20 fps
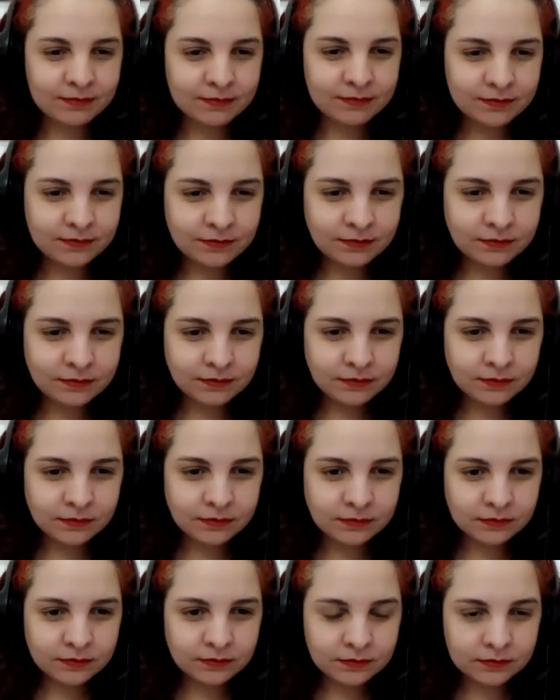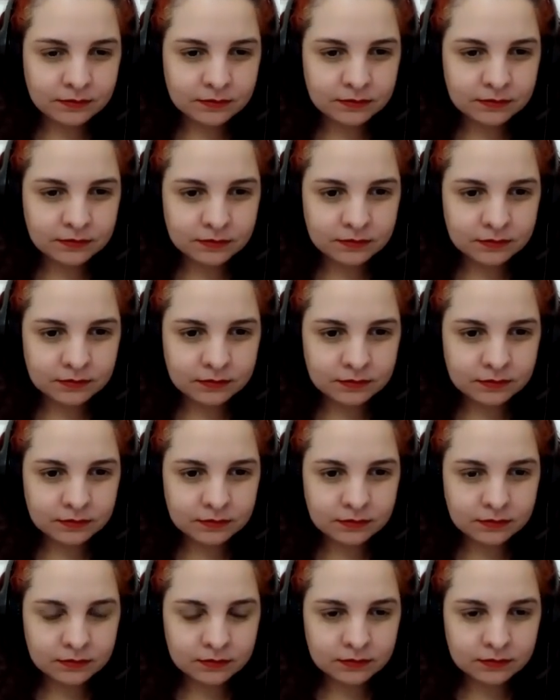
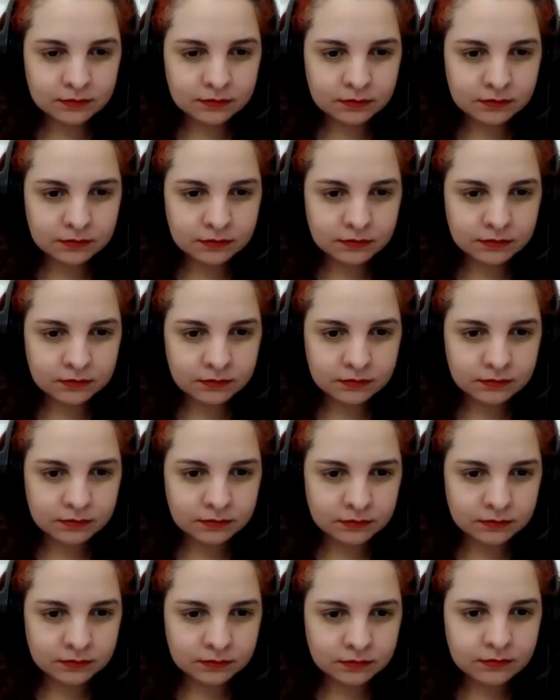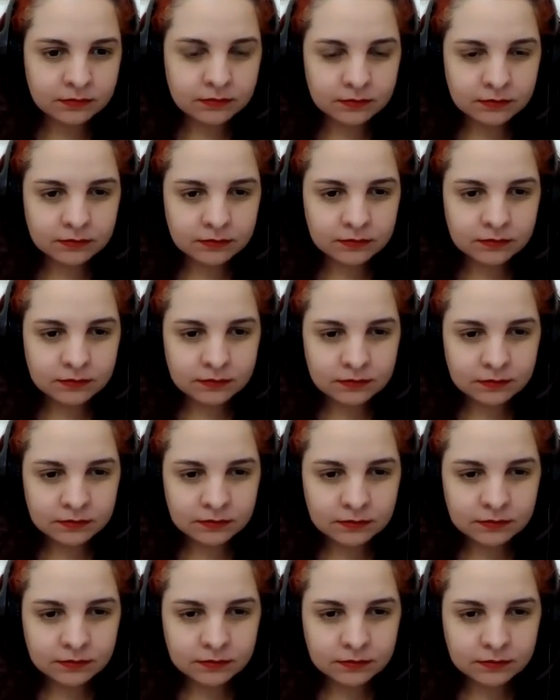
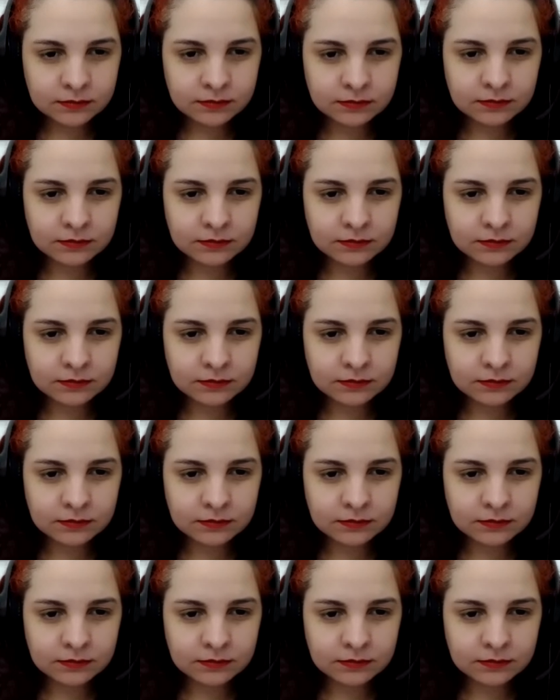(not speaking)